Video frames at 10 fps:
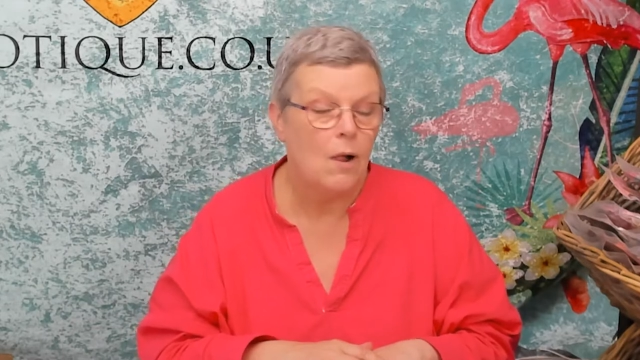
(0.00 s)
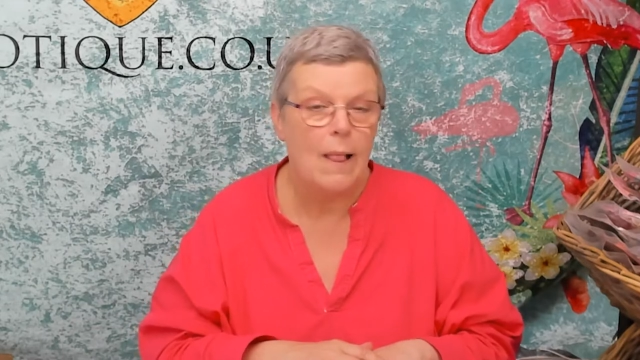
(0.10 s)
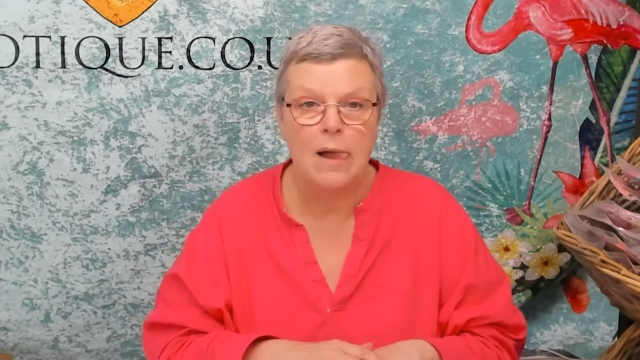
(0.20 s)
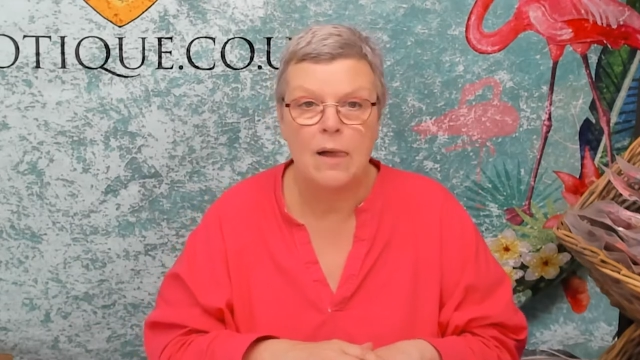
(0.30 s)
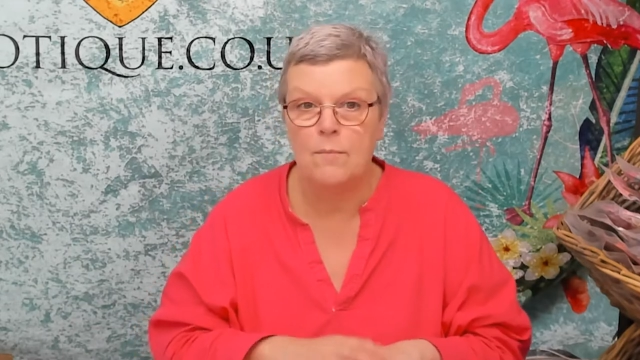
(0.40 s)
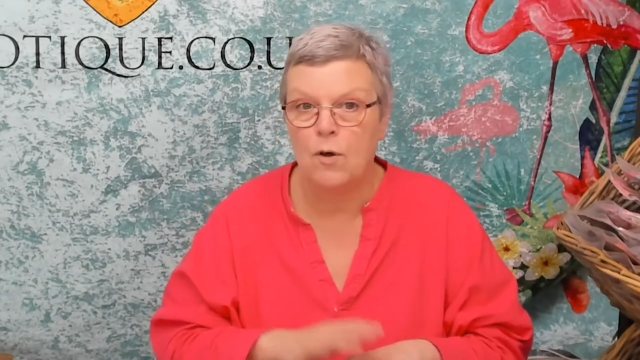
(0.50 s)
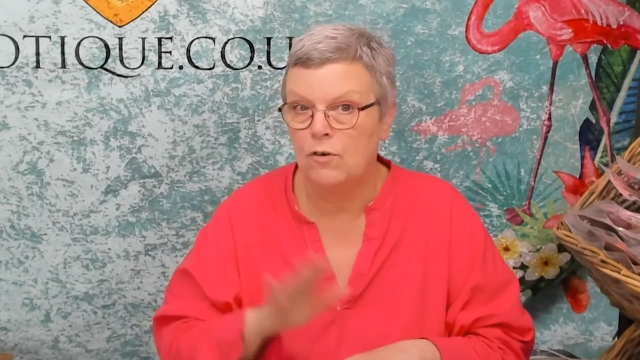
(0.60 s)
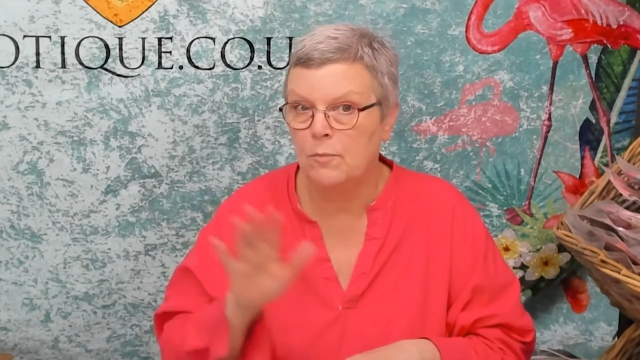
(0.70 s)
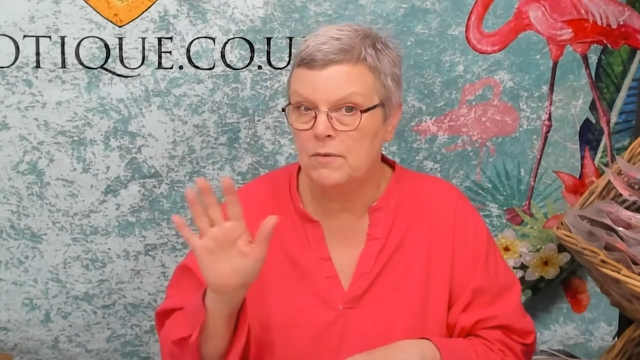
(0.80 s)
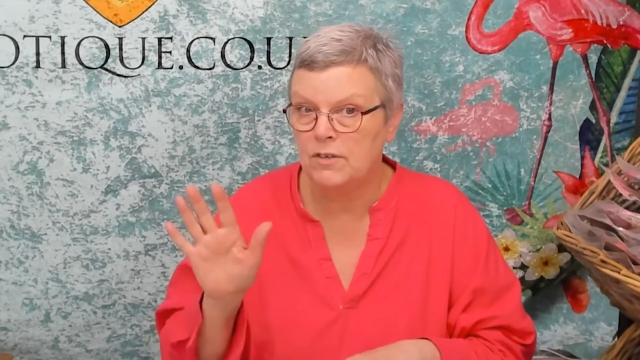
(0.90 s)
or
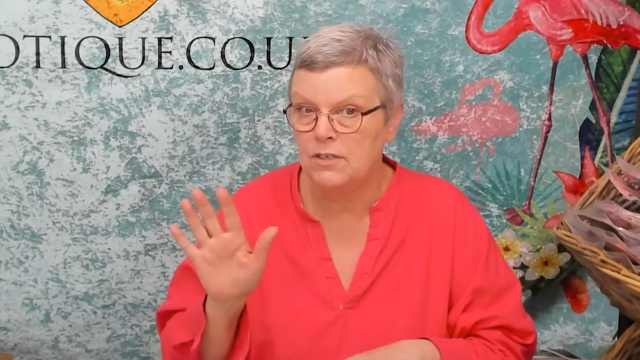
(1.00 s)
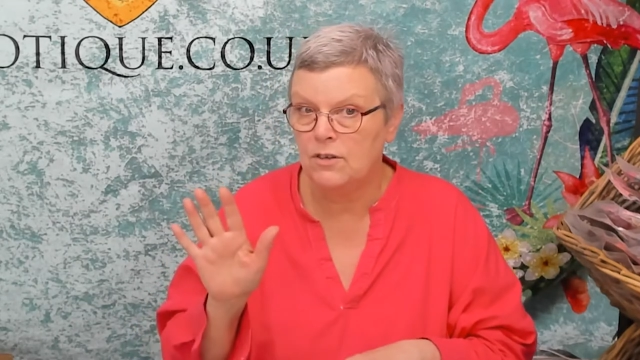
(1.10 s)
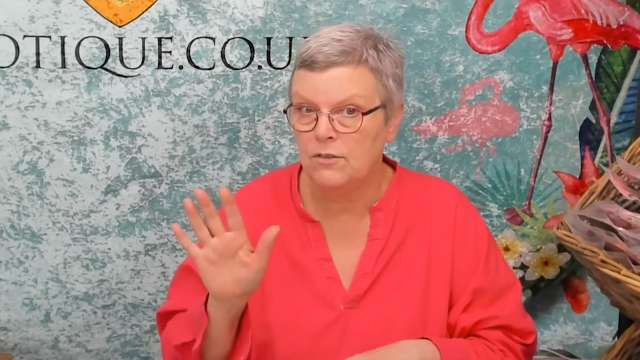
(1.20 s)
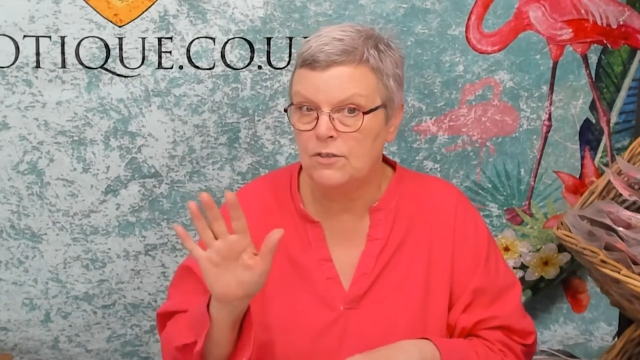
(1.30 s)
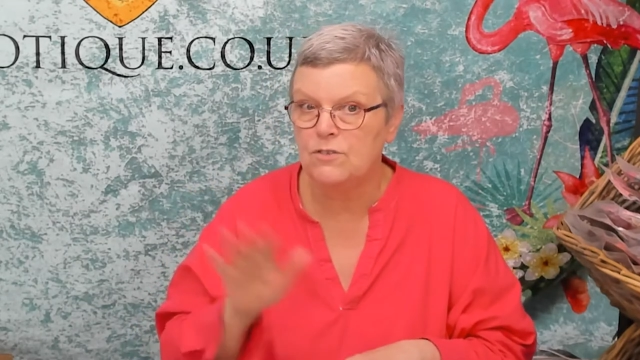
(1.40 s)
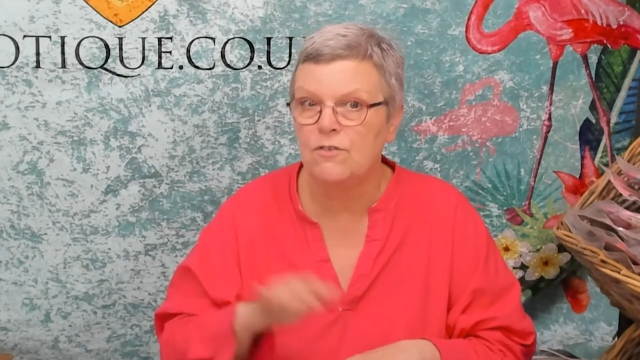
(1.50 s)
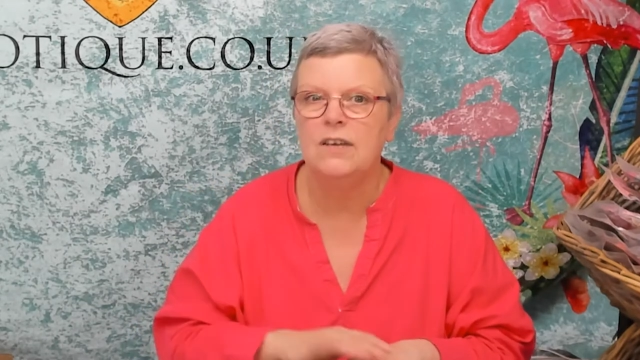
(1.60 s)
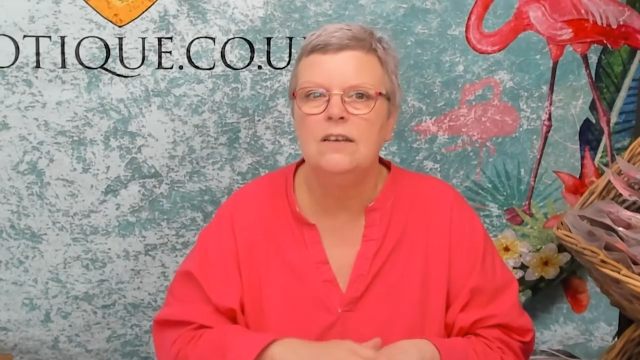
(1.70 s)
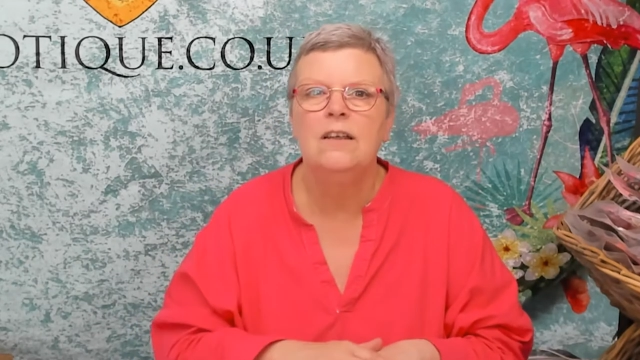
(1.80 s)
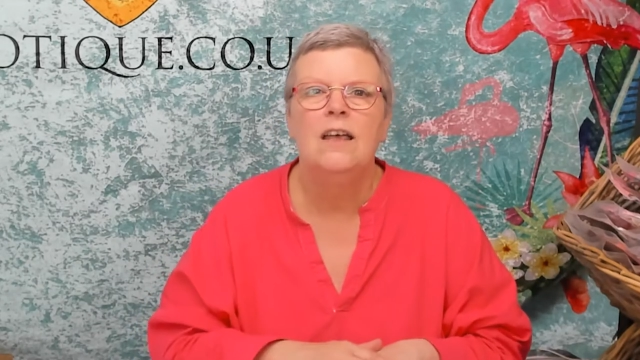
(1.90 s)
it'll be written on the screen,